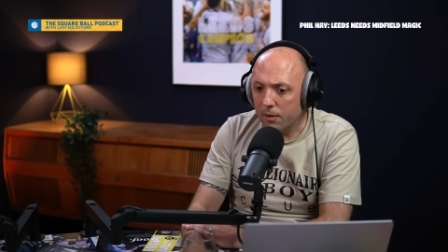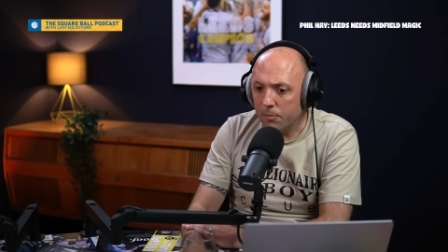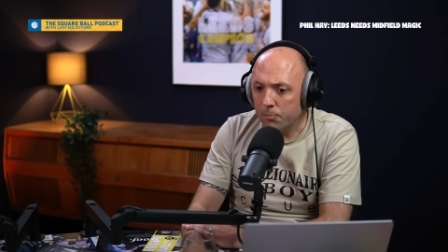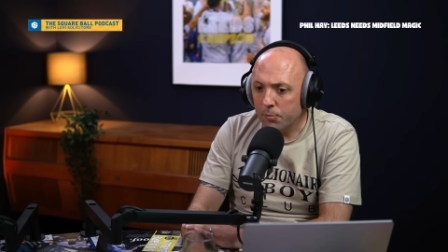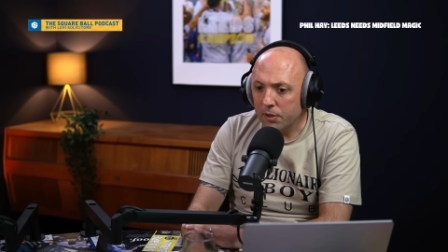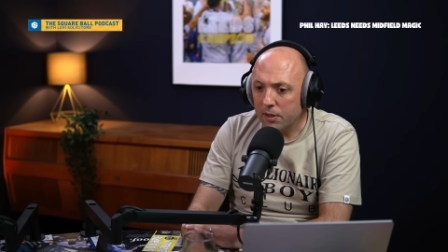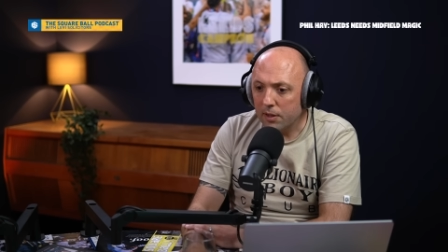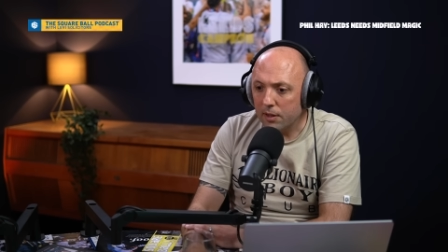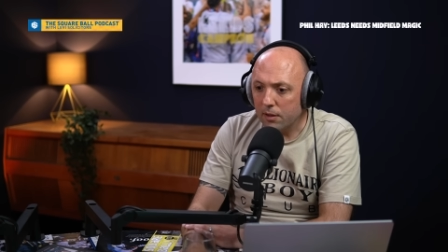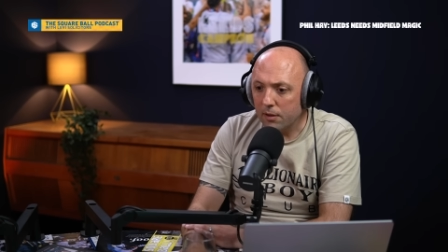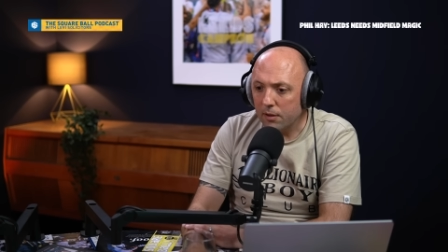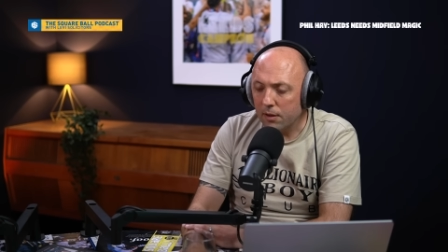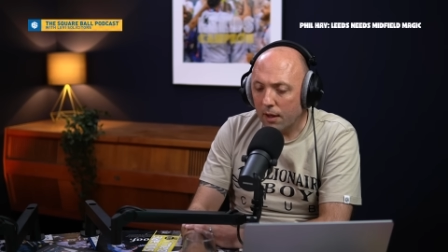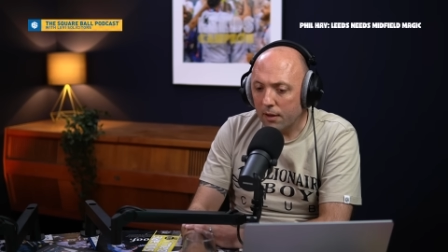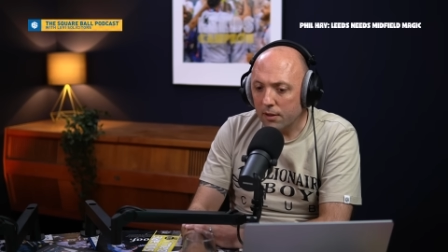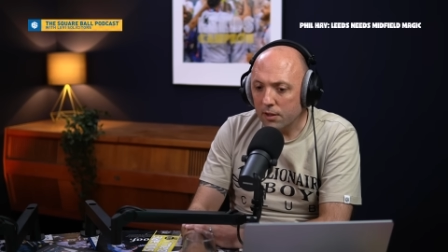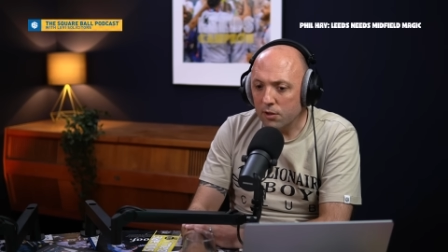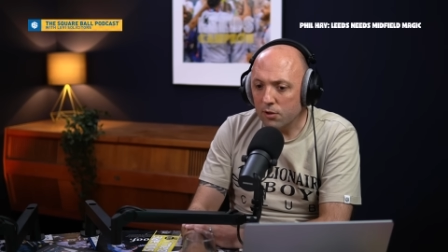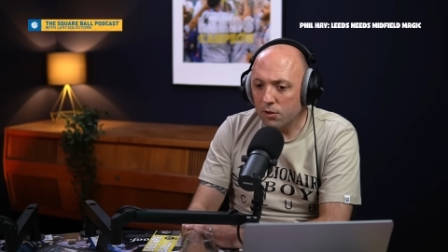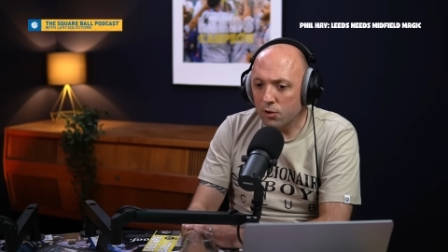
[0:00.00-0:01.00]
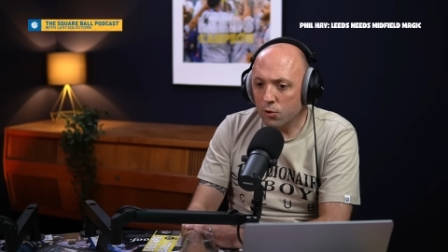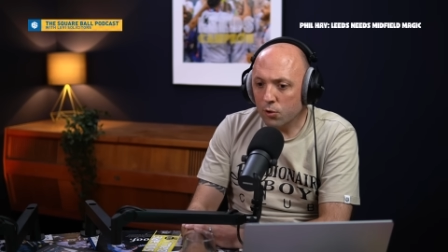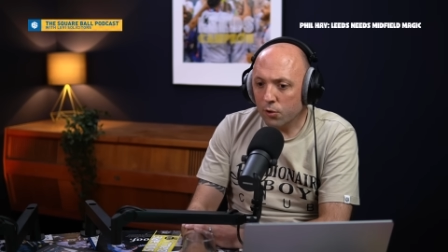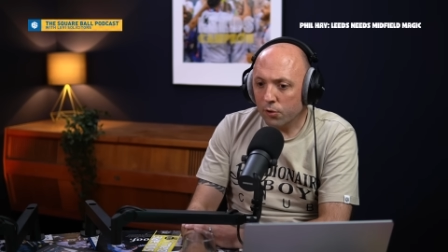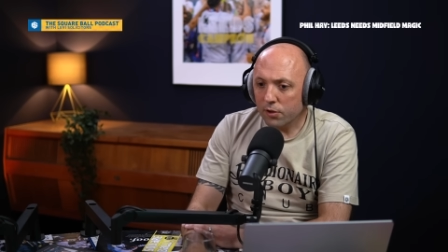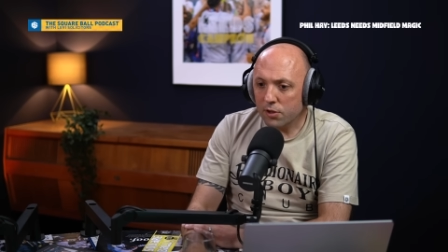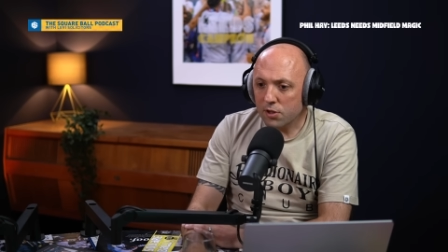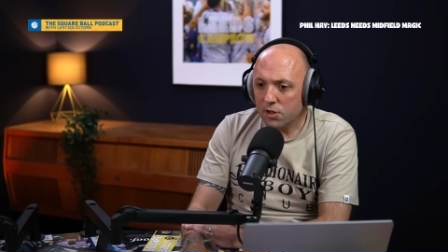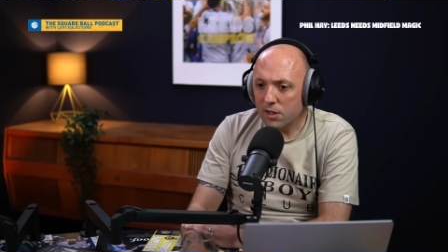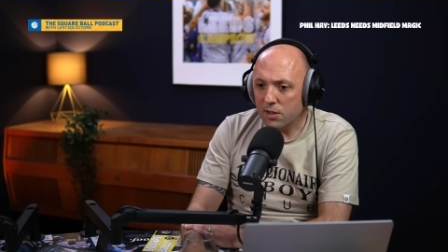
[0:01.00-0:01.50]
But you
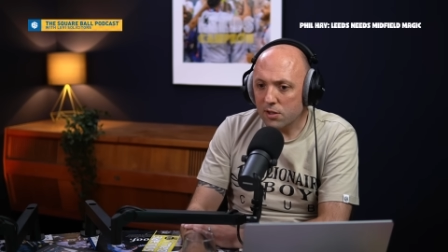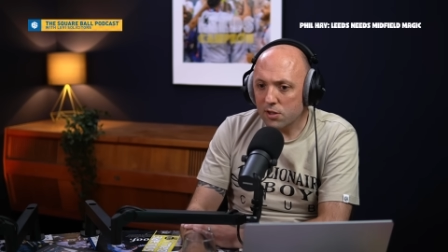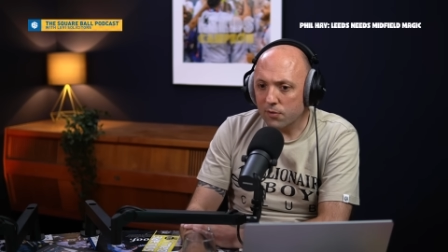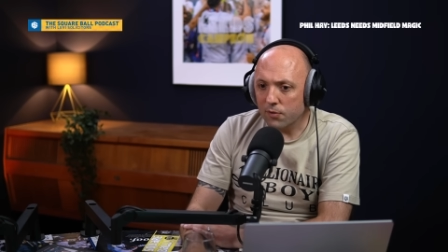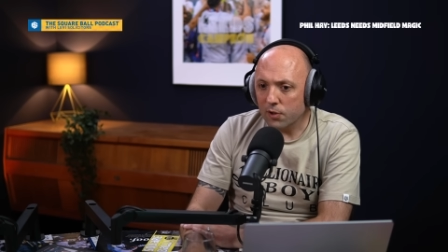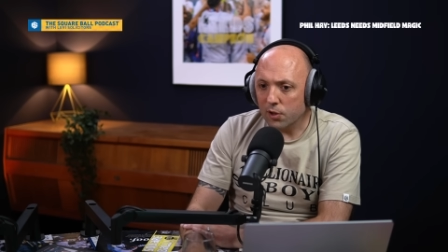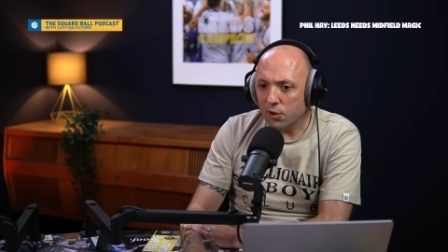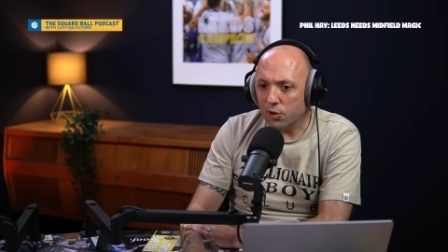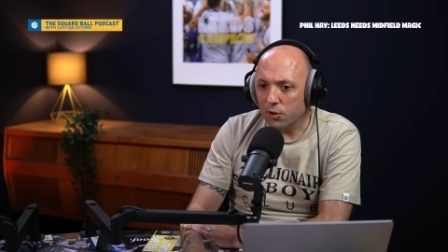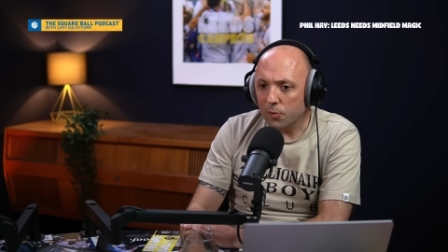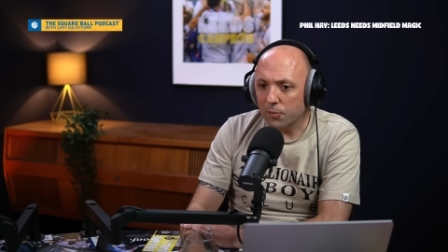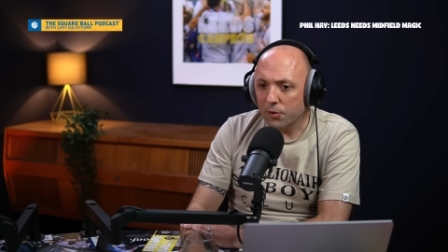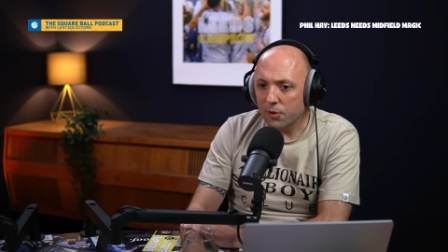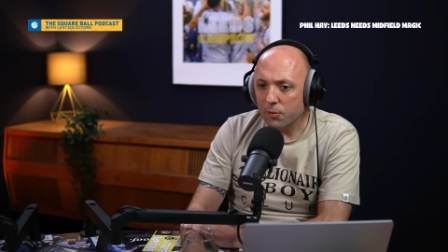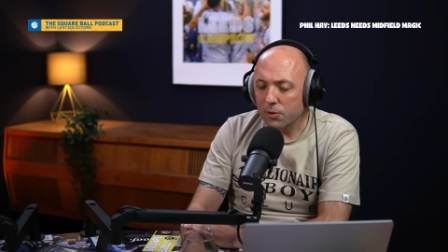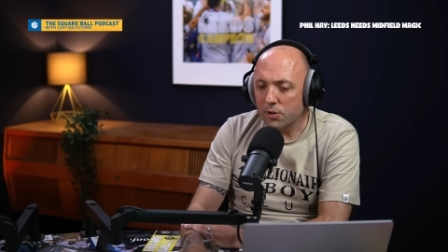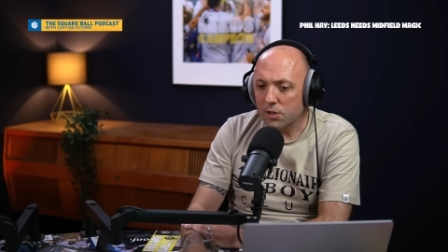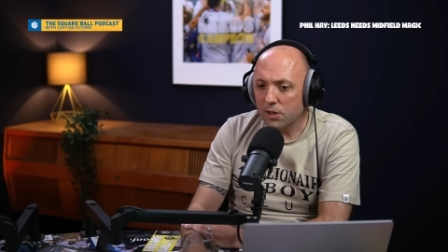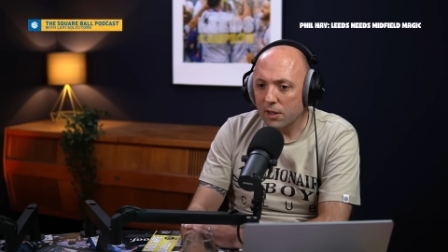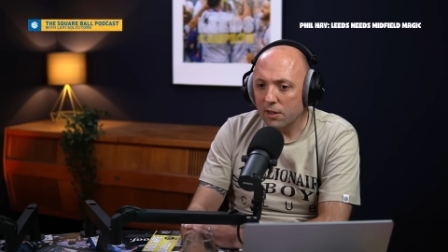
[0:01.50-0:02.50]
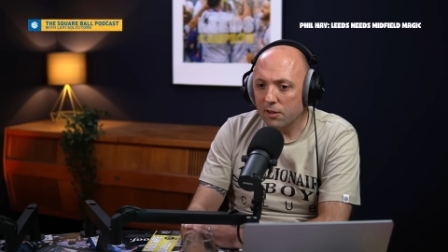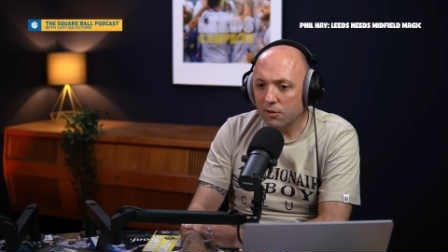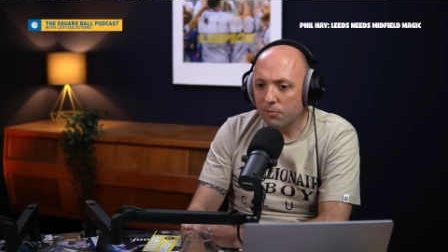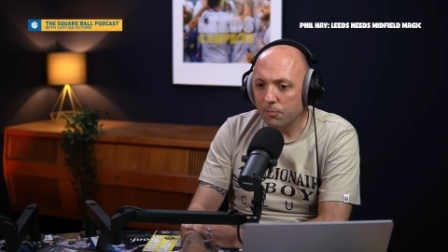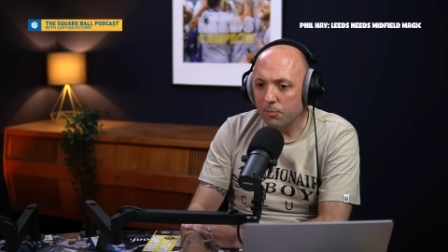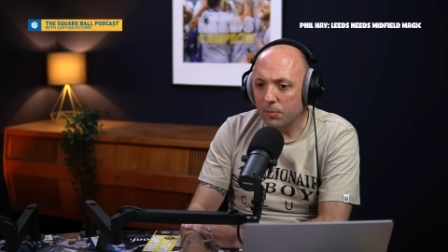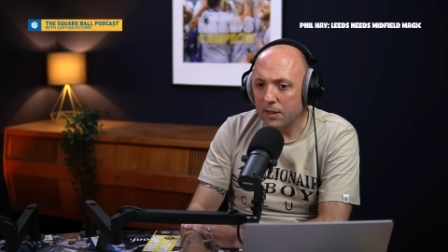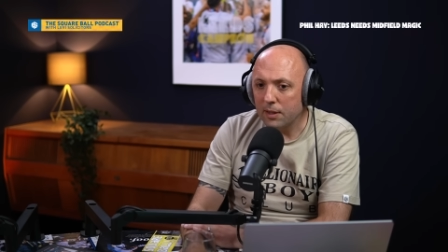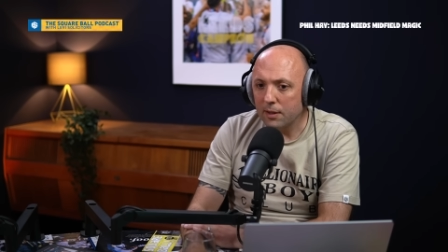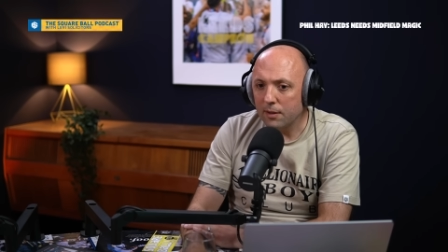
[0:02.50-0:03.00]
got the sense of a club that was kind
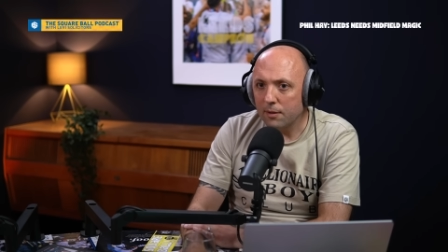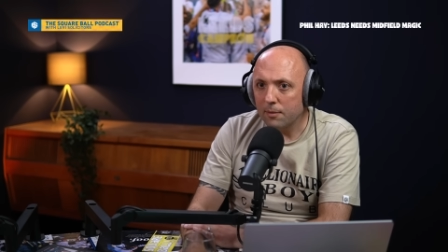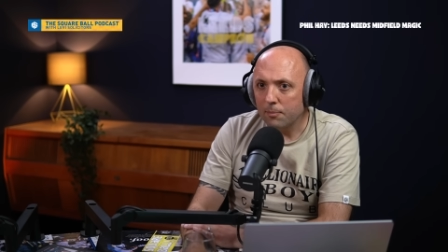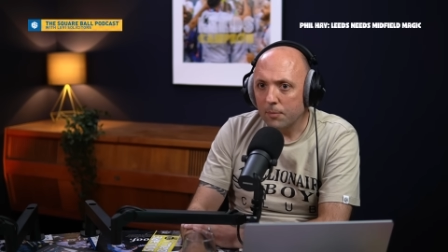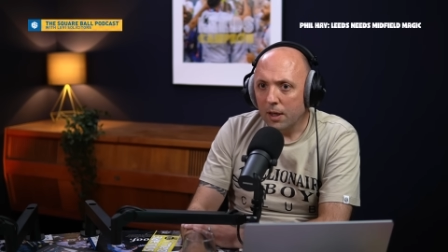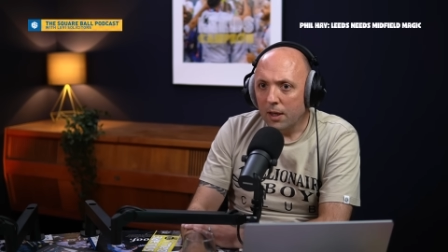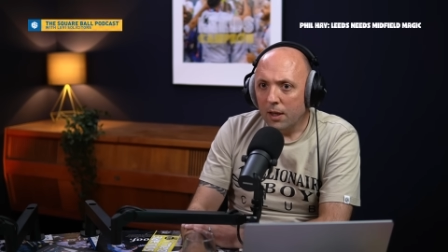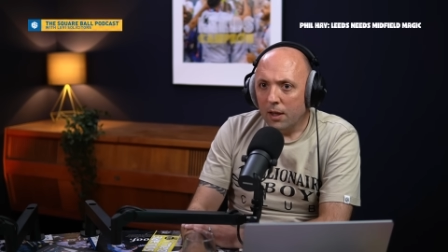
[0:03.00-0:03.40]
of being